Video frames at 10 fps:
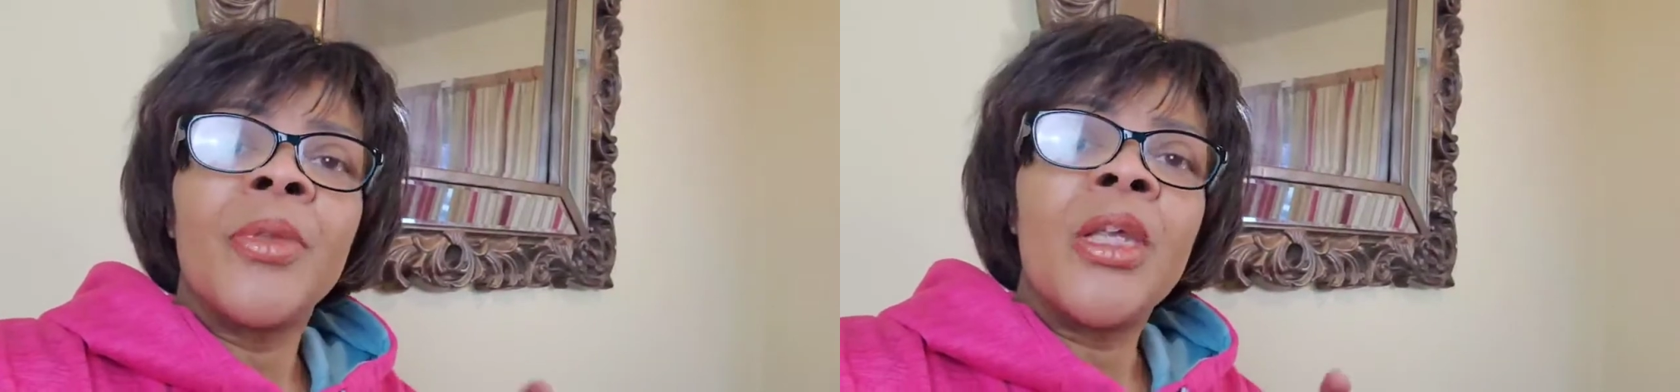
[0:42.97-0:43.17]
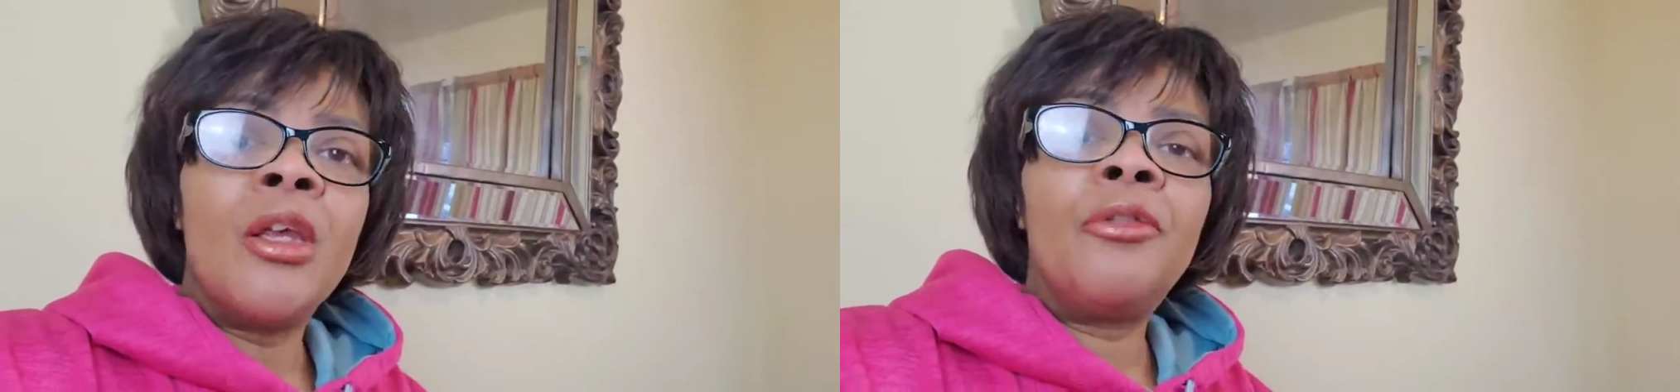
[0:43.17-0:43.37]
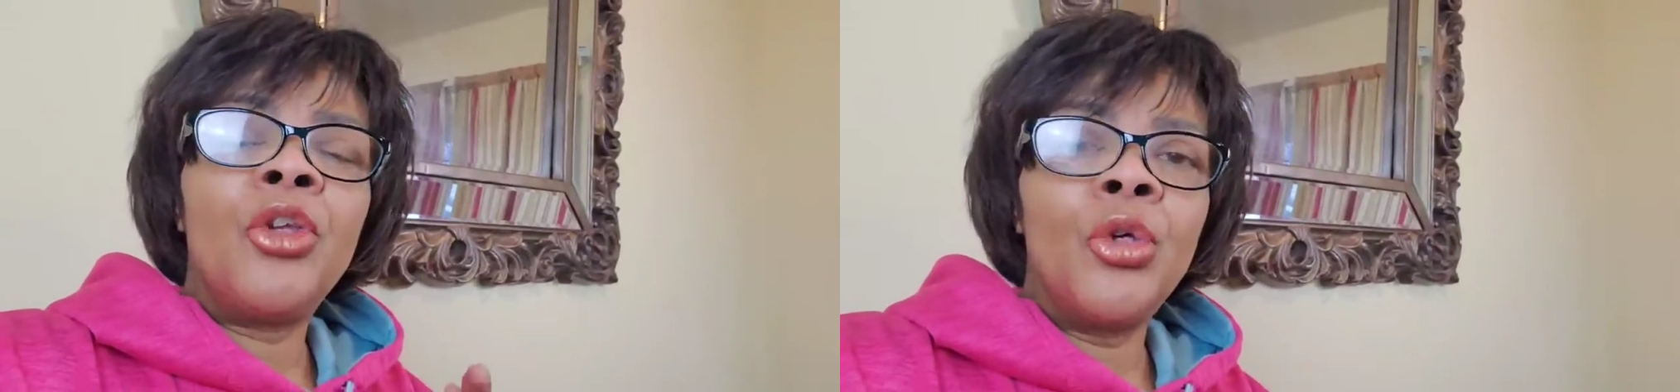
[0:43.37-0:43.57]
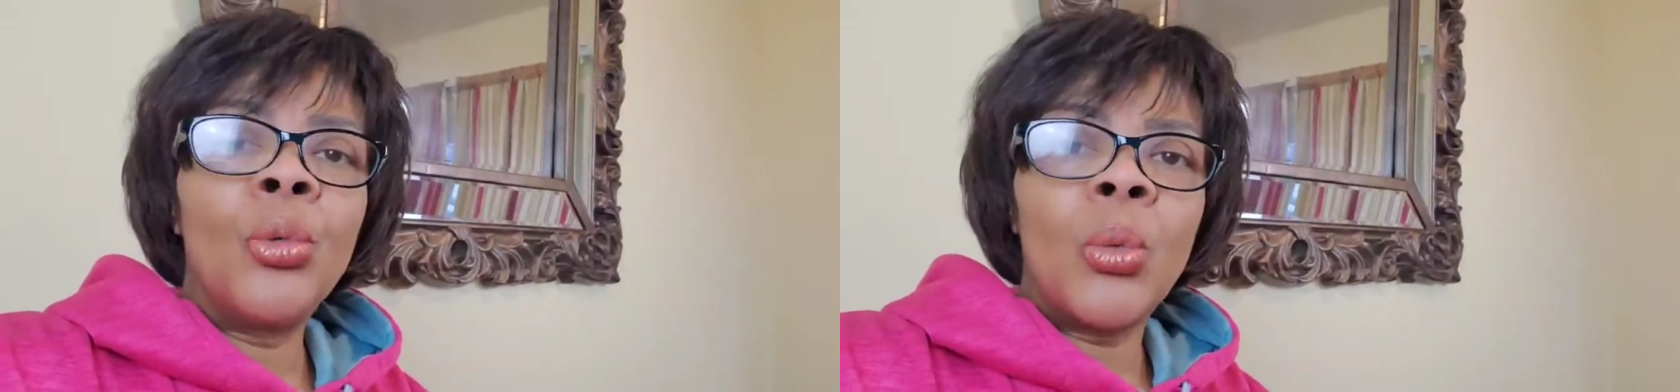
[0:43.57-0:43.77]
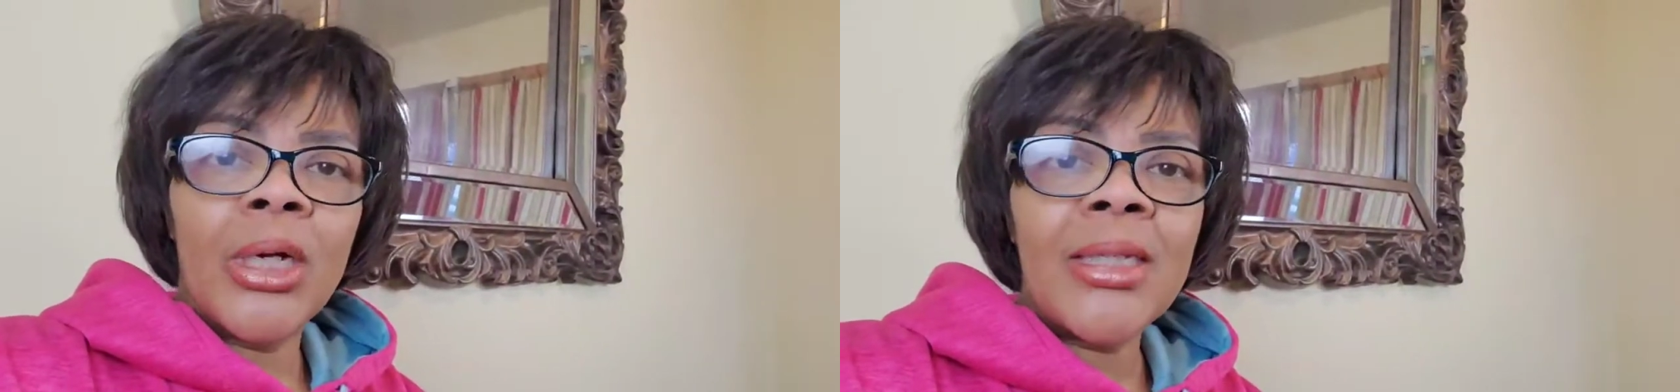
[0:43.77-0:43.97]
If
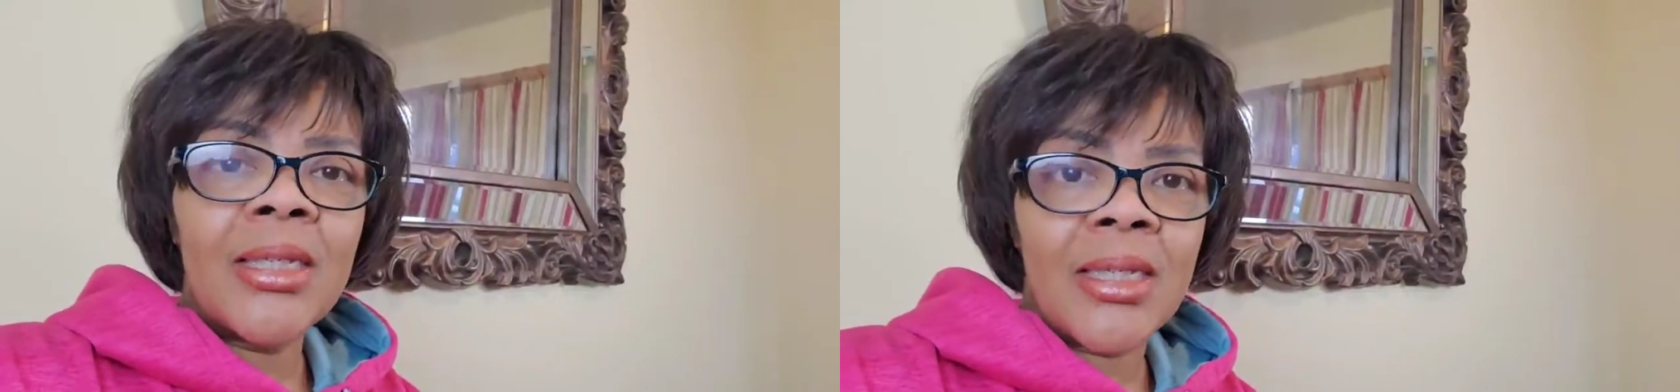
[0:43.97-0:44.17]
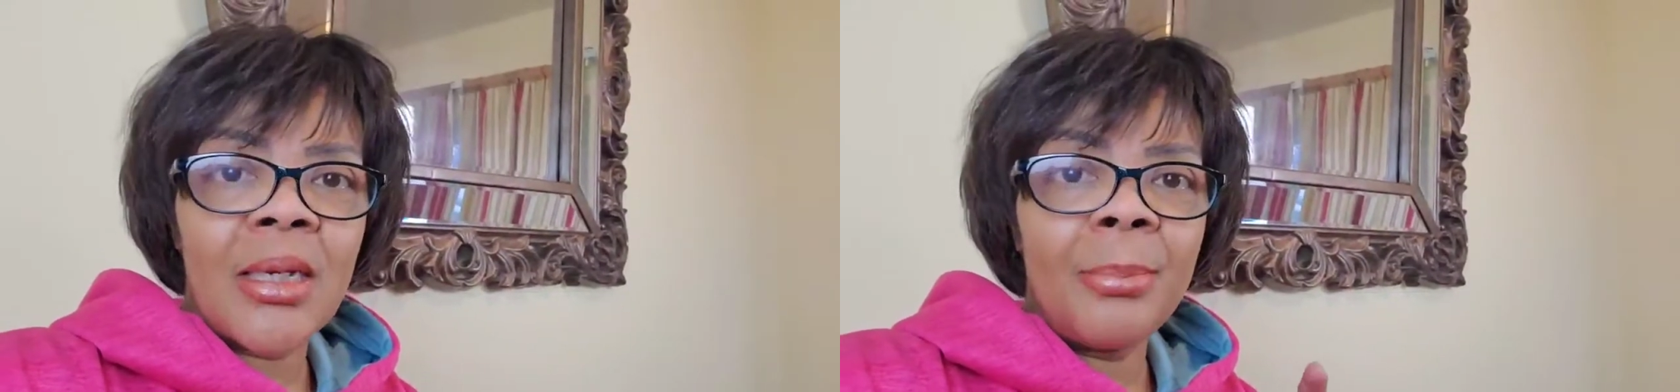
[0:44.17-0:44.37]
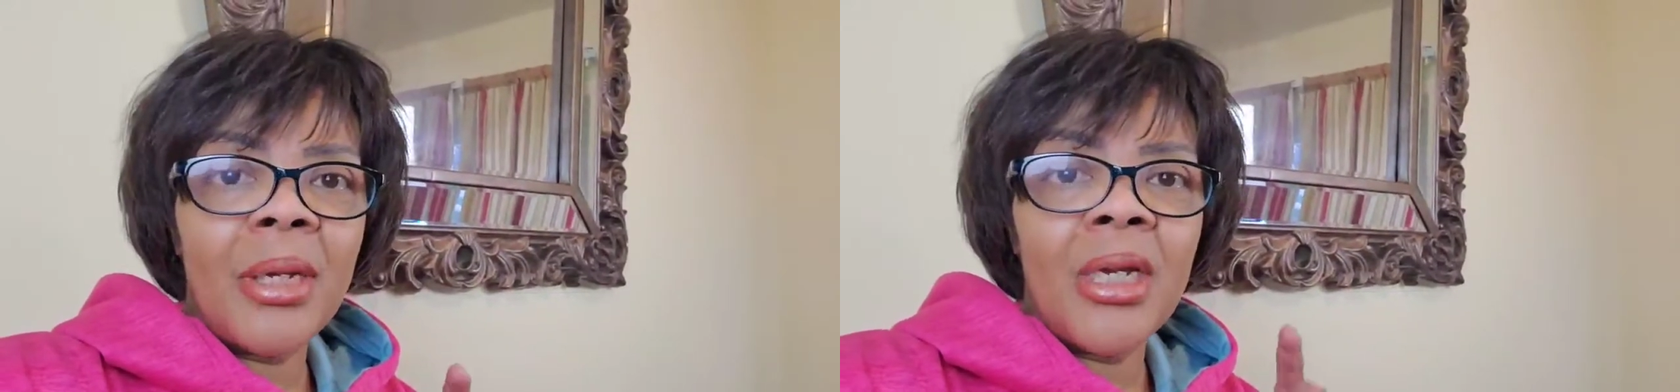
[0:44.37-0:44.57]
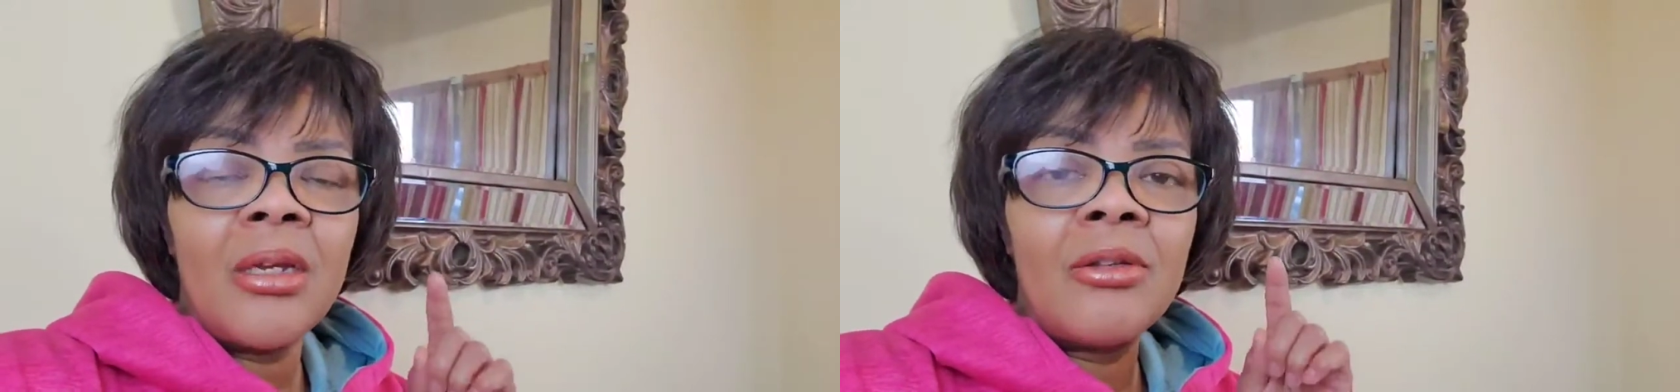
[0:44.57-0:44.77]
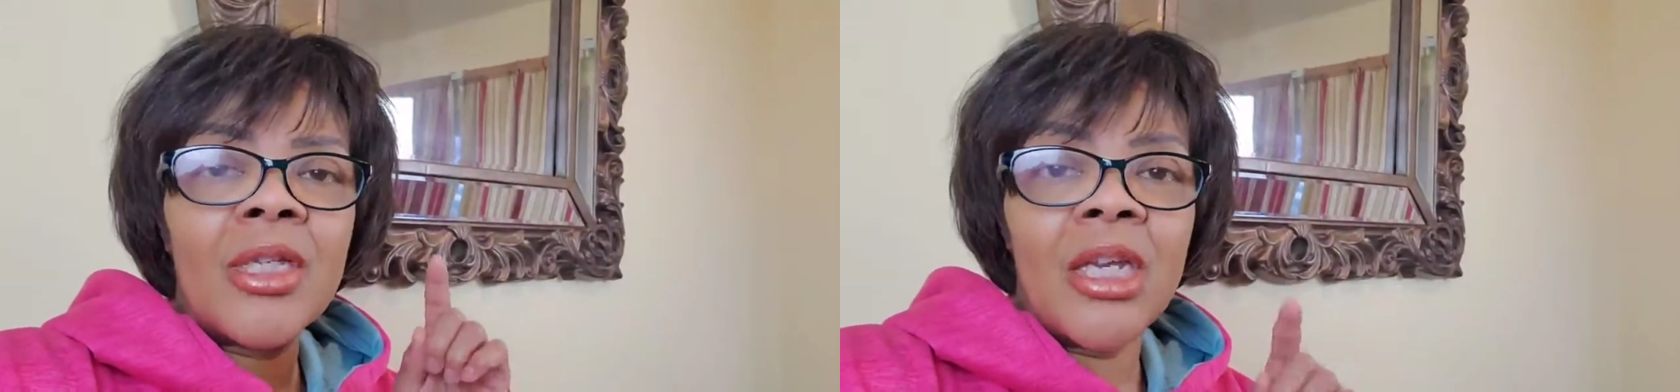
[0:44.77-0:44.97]
you want to see
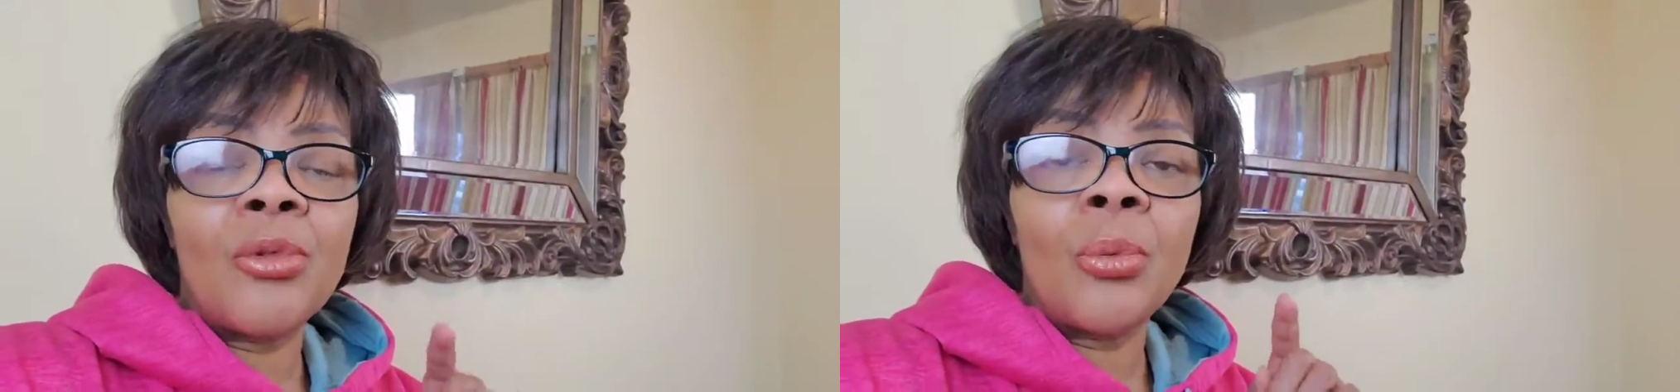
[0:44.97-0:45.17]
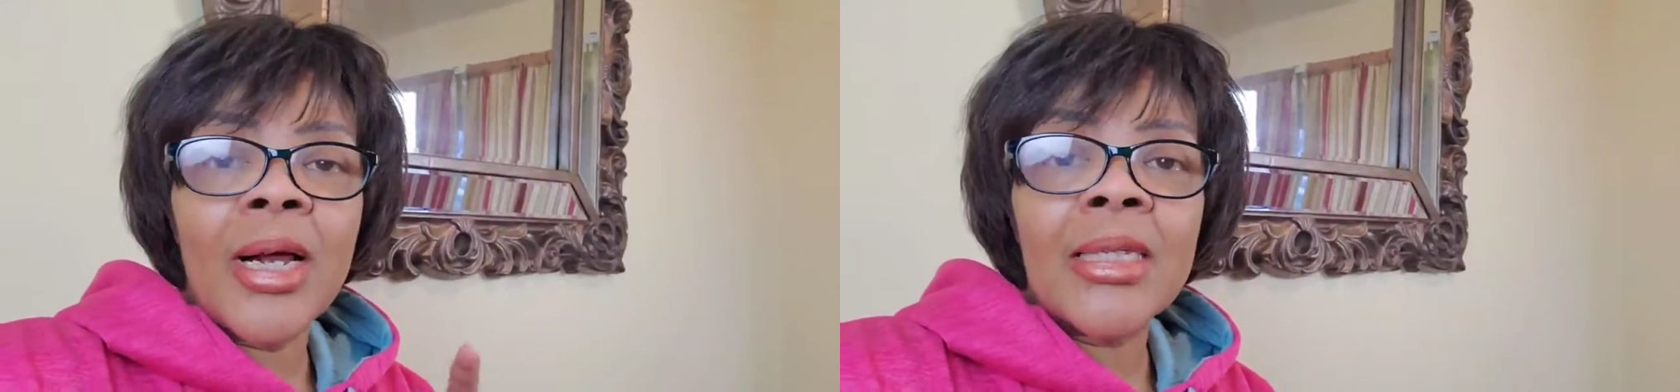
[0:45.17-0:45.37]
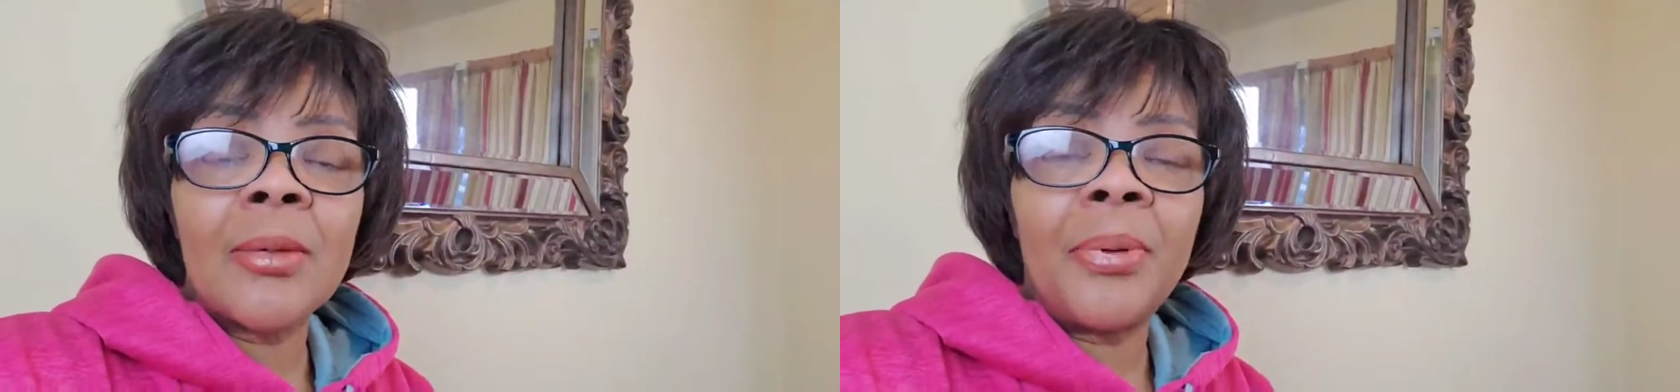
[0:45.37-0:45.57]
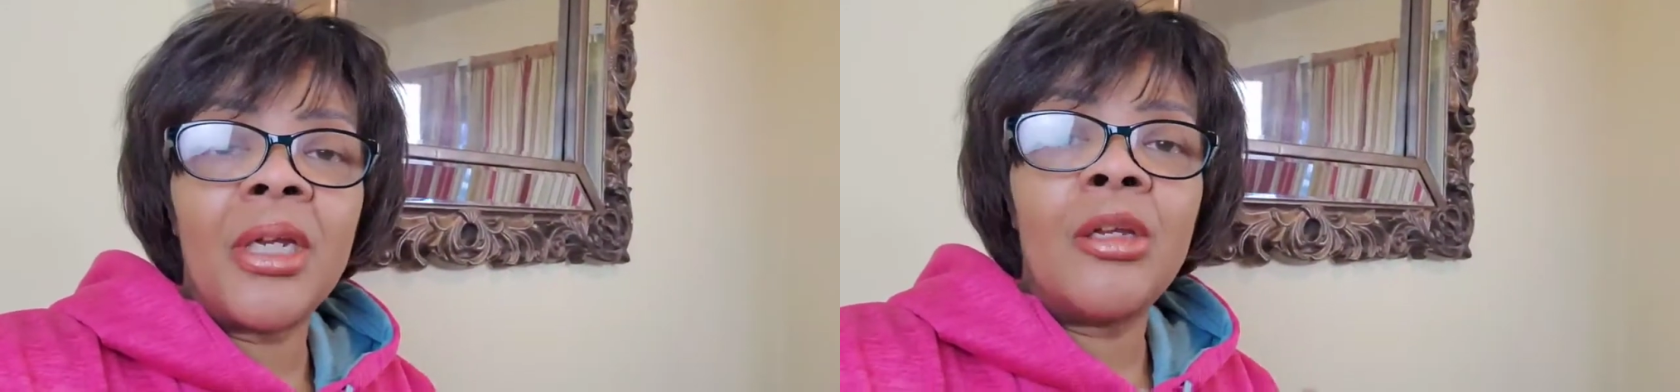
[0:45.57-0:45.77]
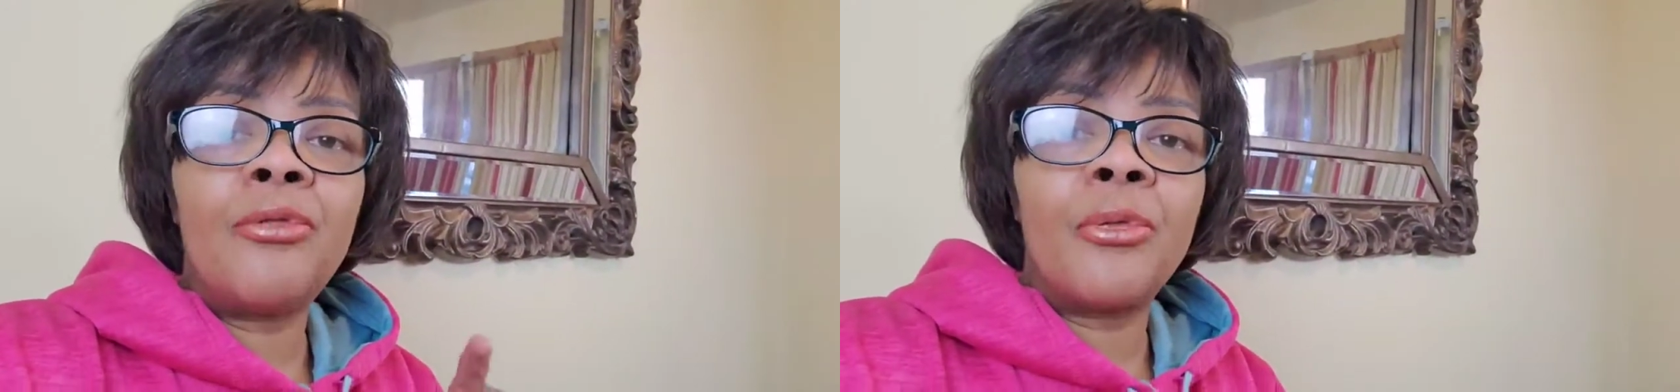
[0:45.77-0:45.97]
me see the recipe